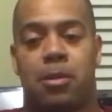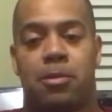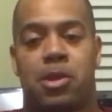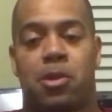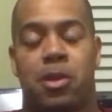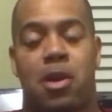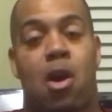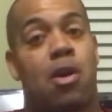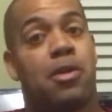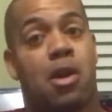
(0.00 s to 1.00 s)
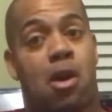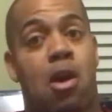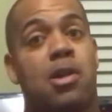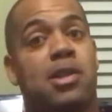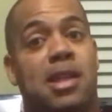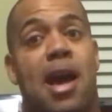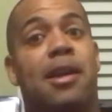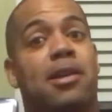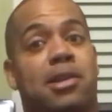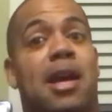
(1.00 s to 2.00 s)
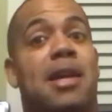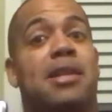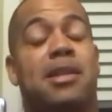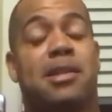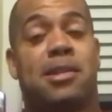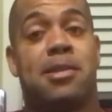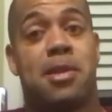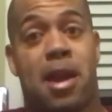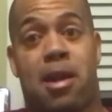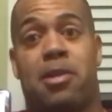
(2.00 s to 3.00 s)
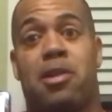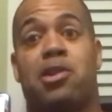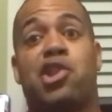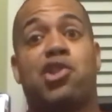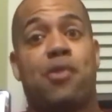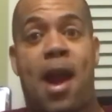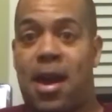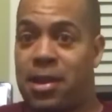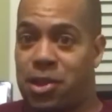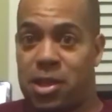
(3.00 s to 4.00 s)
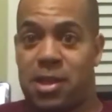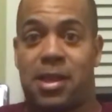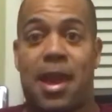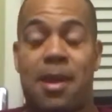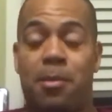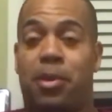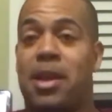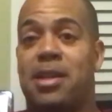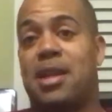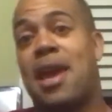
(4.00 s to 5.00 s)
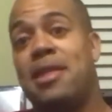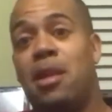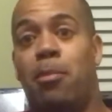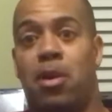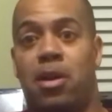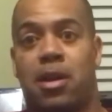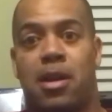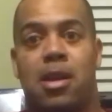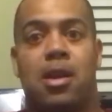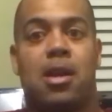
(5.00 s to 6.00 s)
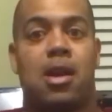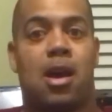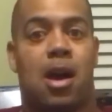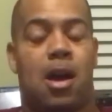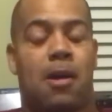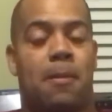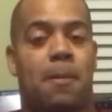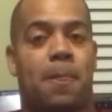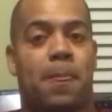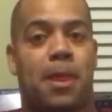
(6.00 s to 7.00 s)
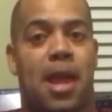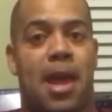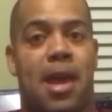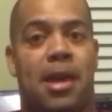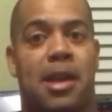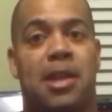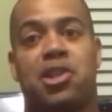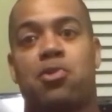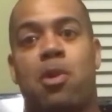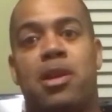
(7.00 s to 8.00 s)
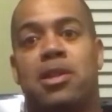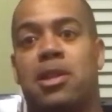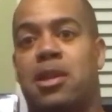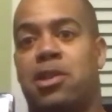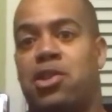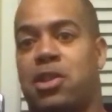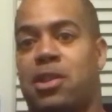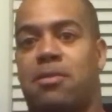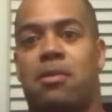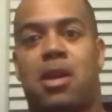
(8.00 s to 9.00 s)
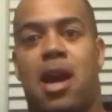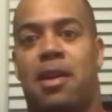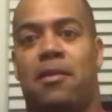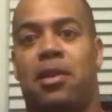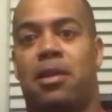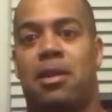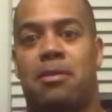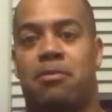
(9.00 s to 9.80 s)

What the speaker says: So there are side hustle ideas there. There are strategies in place in the book. And I just wanted to just kind of,